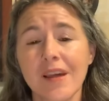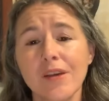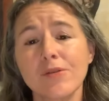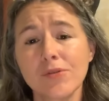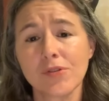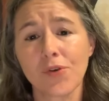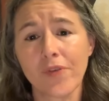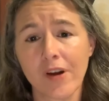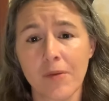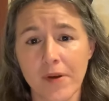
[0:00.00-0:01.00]
thank you so
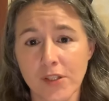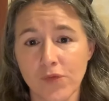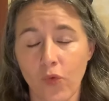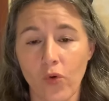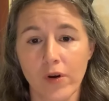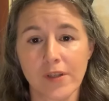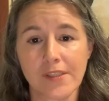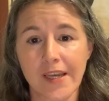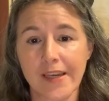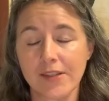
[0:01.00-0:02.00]
very much for
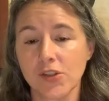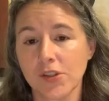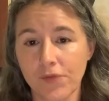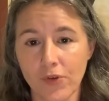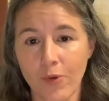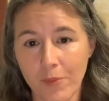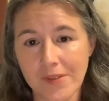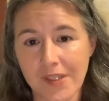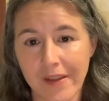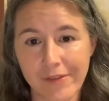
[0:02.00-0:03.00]
taking just a few
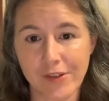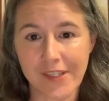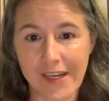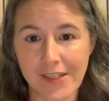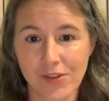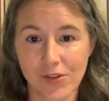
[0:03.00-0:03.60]
moments out of your day